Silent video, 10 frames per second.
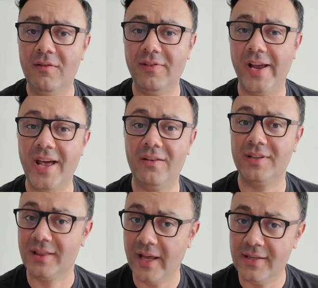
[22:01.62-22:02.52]
flying out of
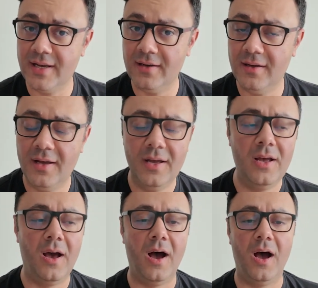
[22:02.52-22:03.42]
Atlanta.
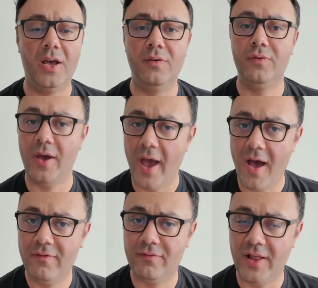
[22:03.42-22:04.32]
If you
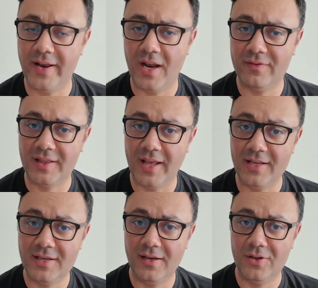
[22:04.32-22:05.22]
have flying out of
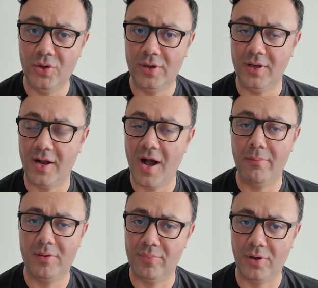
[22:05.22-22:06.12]
Atlanta, you can
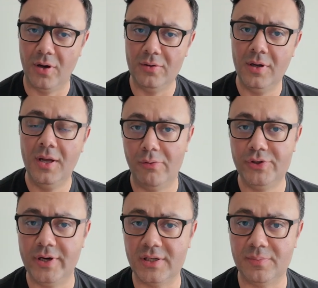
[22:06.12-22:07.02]
comment below. How
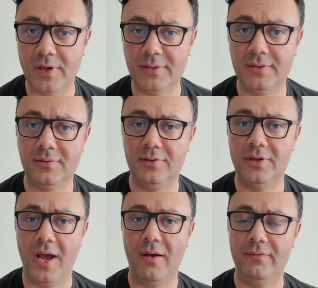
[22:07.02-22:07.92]
was your experience? Did
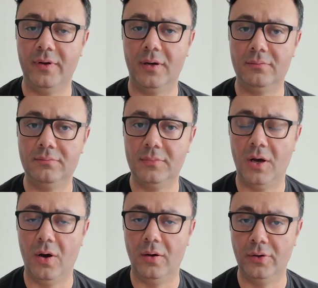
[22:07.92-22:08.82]
you have,
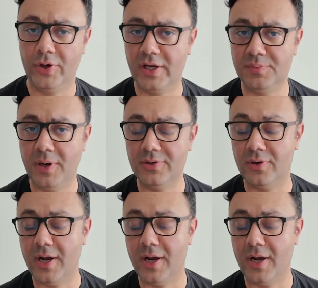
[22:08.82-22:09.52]
a good experience or